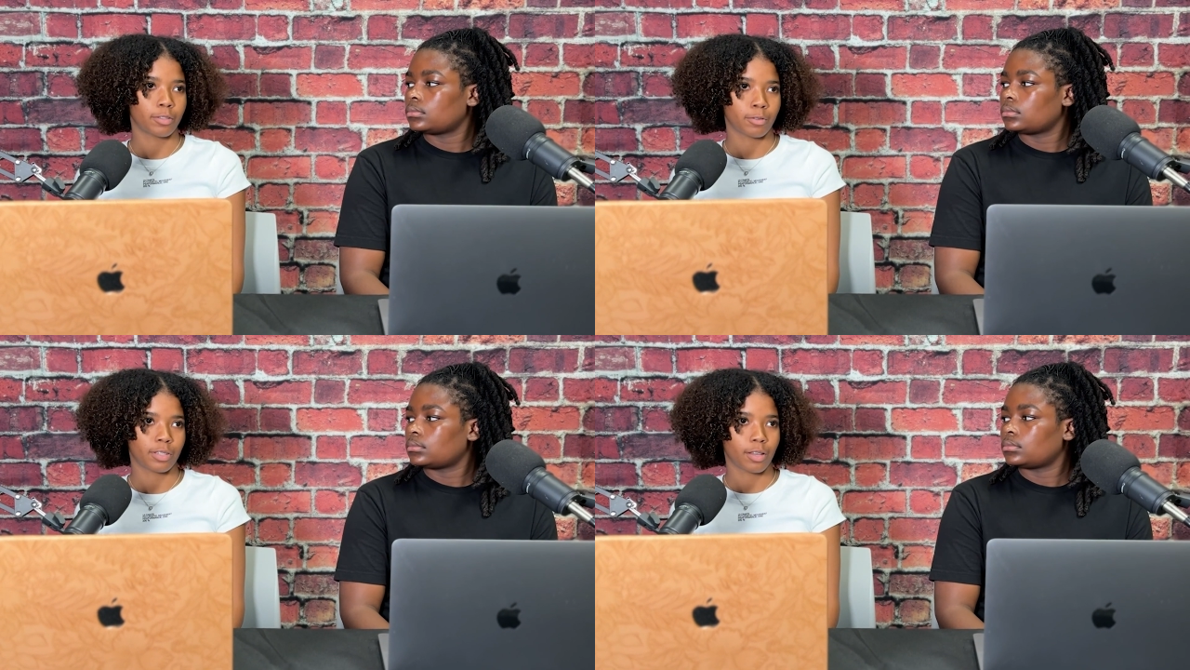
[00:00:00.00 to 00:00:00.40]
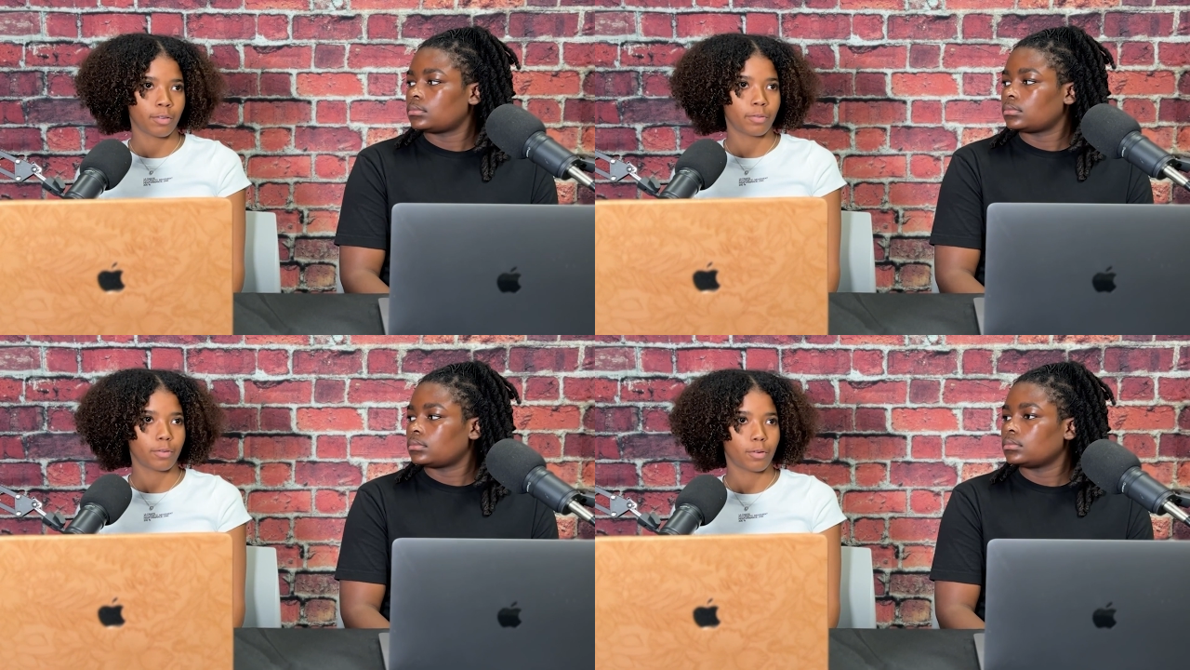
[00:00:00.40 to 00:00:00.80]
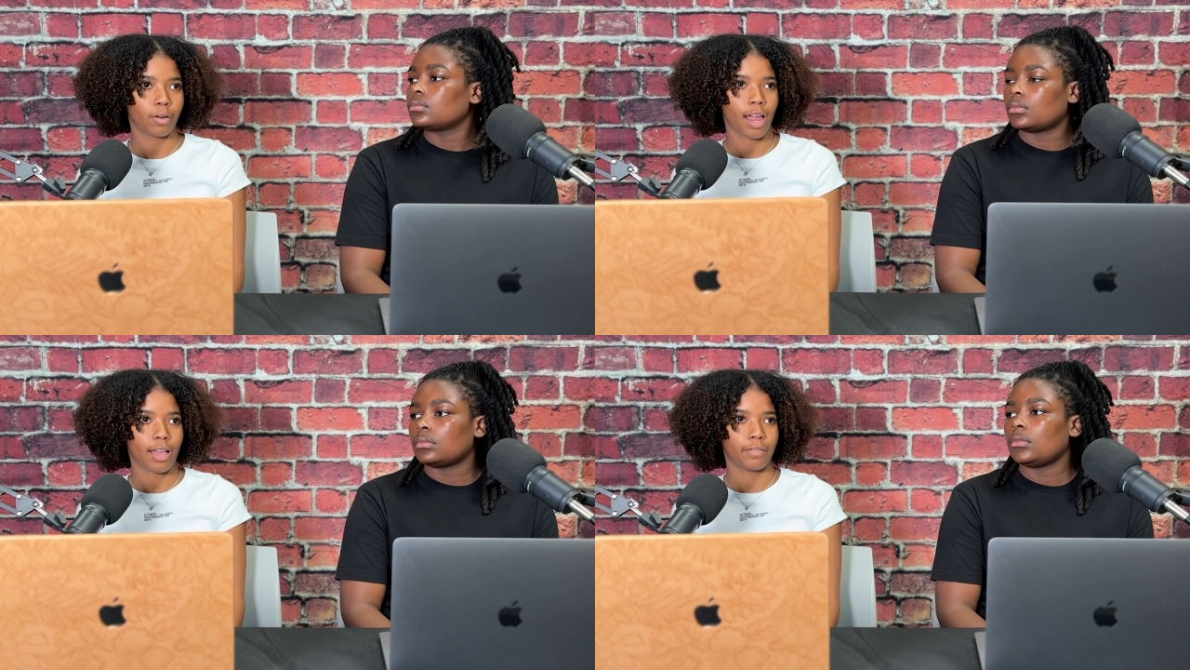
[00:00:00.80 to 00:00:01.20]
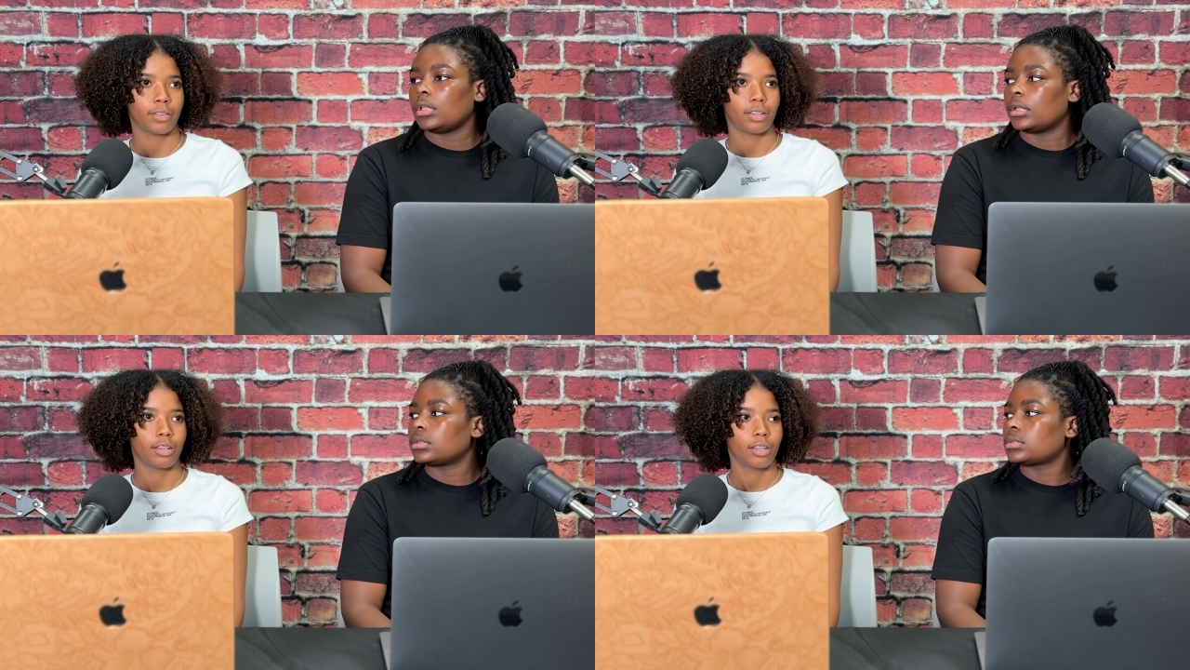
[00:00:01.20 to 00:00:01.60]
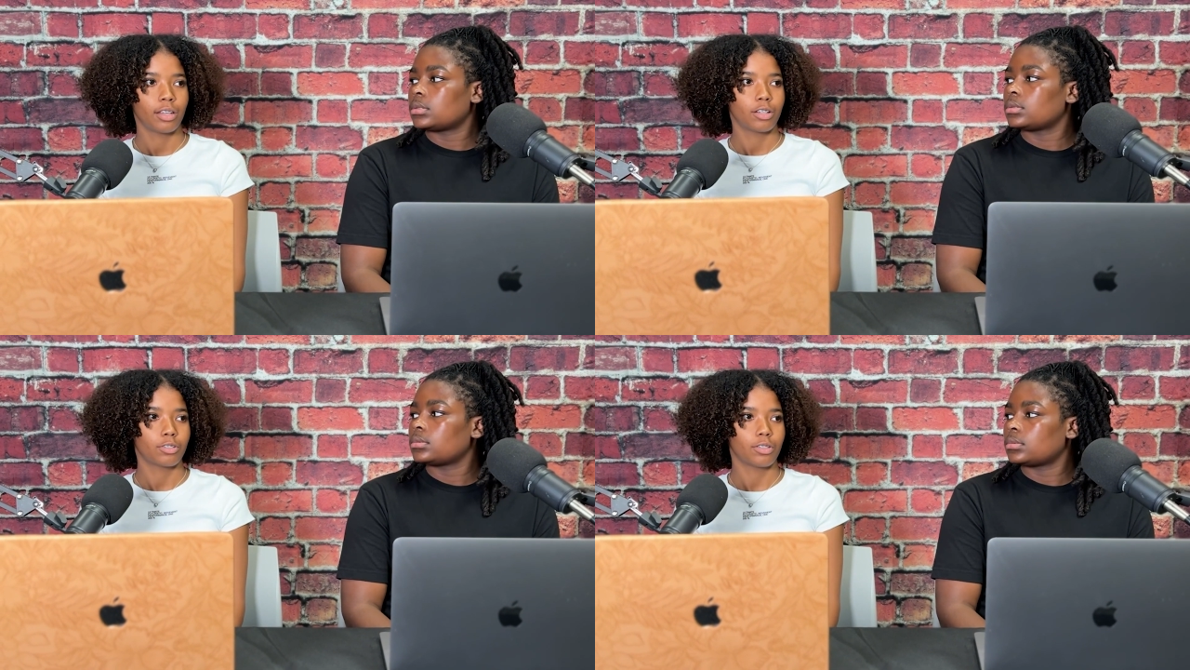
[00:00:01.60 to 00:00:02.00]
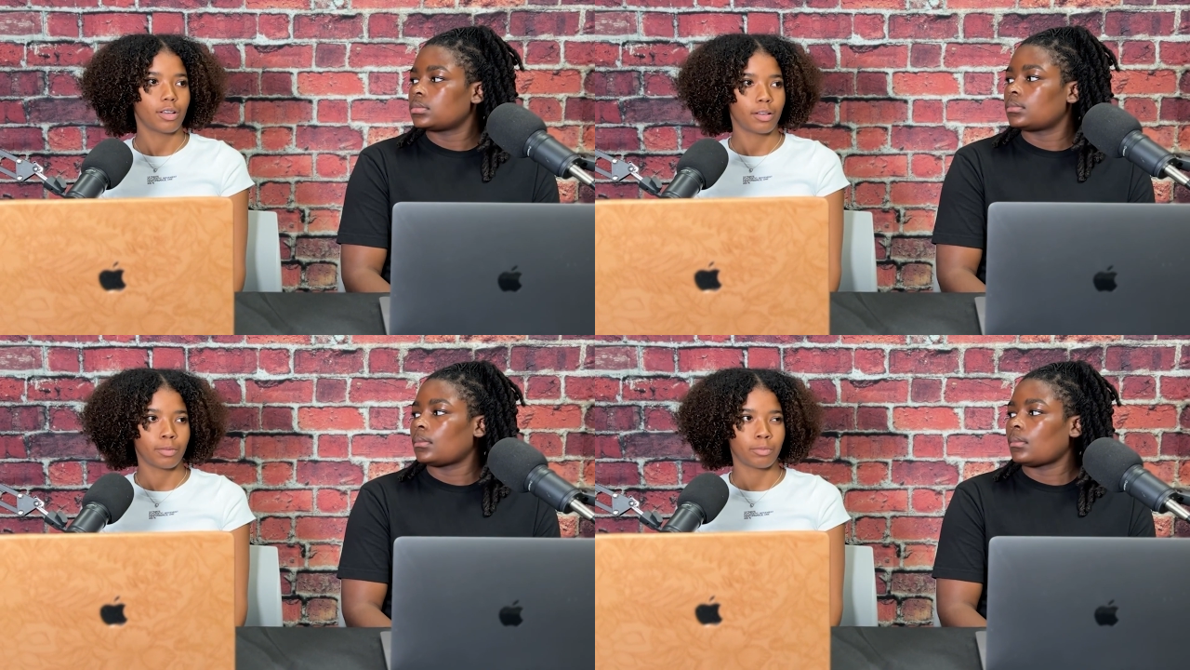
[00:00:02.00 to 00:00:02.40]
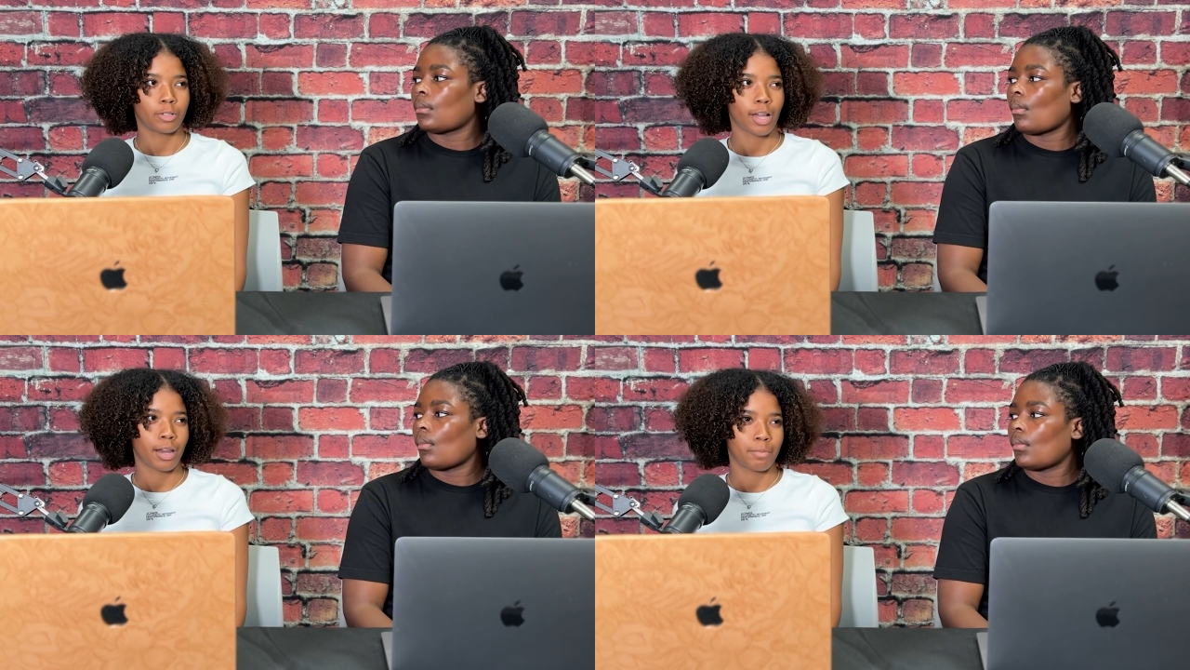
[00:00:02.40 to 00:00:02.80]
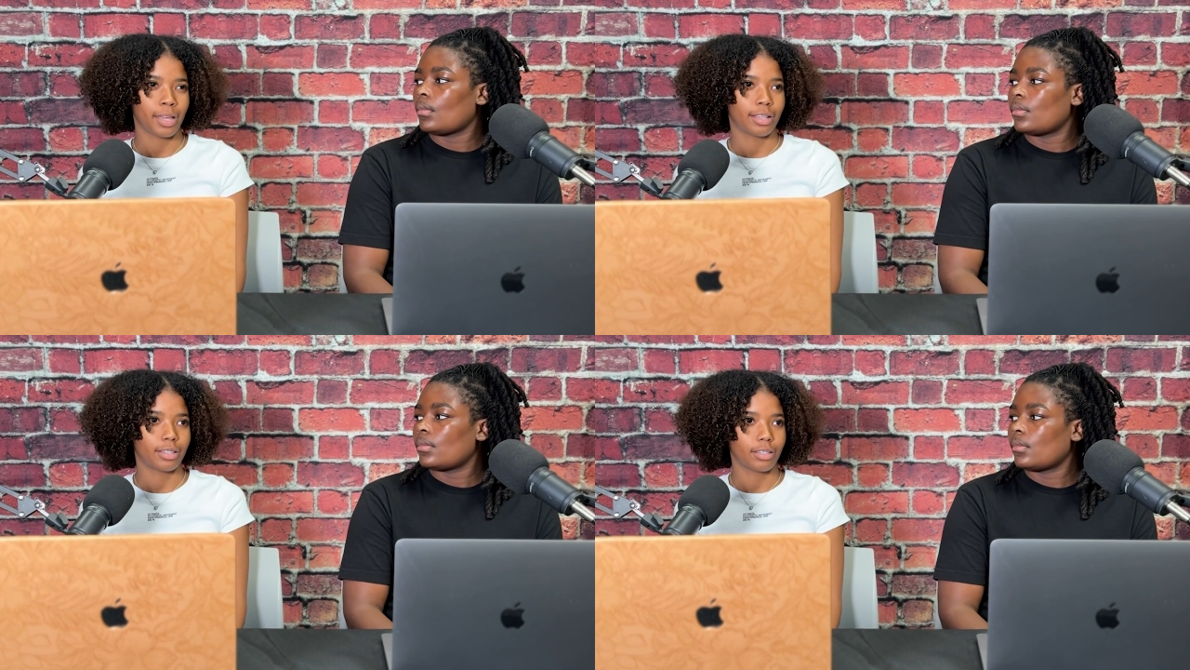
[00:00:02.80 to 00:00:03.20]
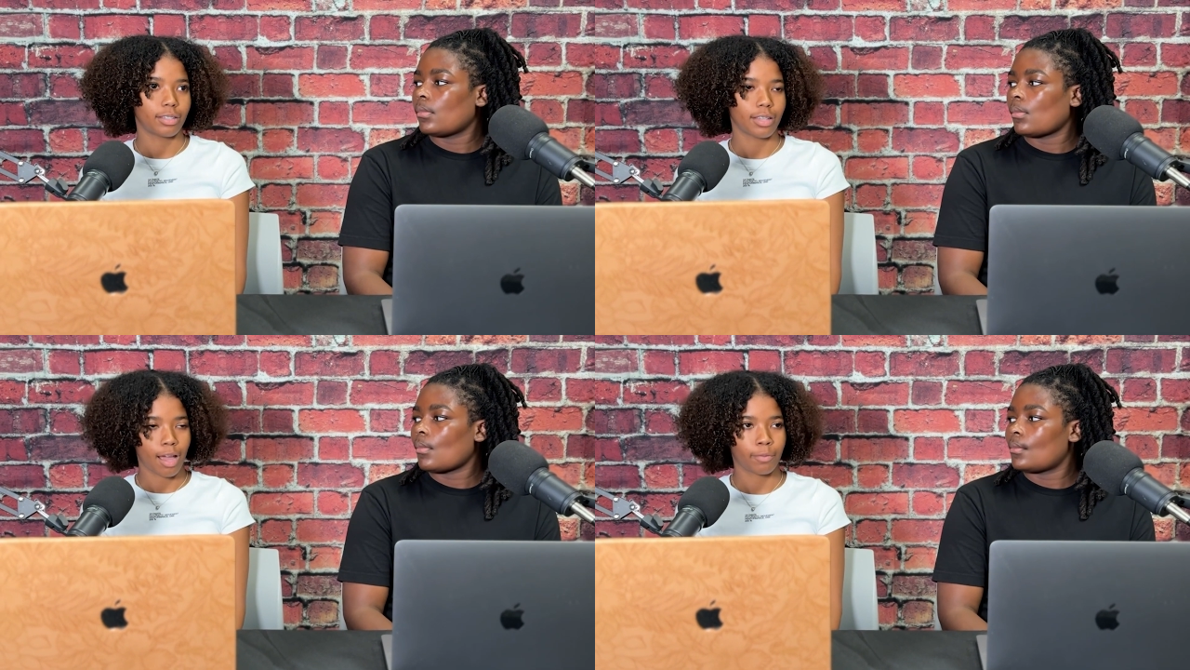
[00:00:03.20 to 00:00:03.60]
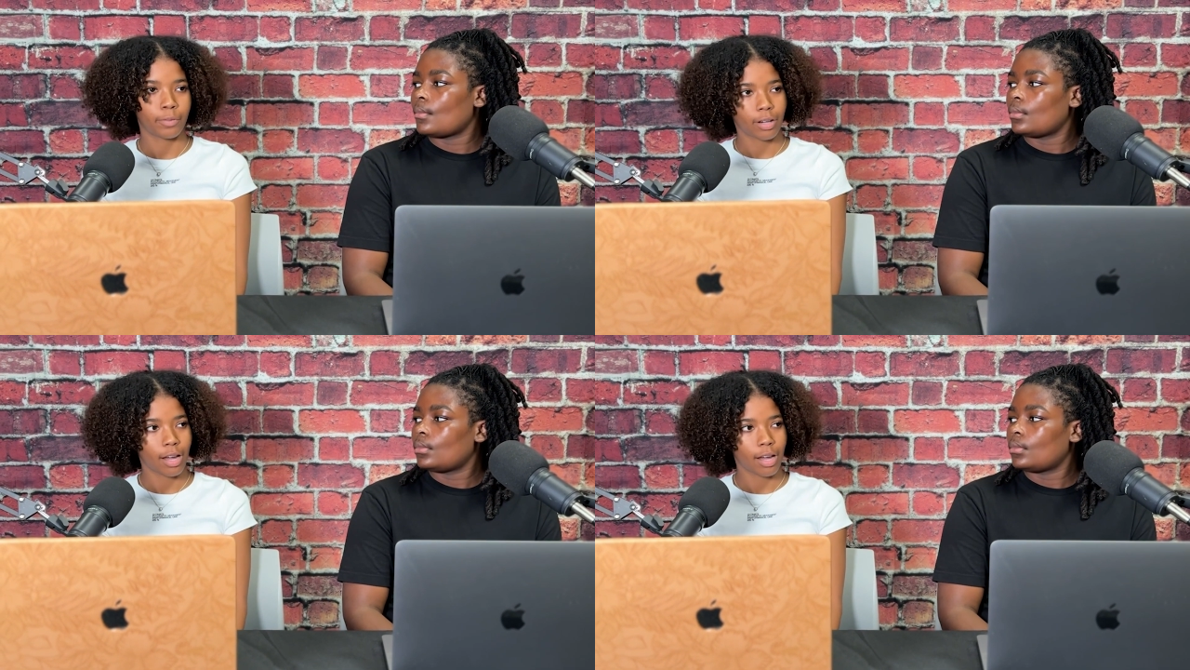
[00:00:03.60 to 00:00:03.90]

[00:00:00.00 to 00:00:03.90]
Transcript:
Speaker 1: themselves or haven't yes. um, tried to make time for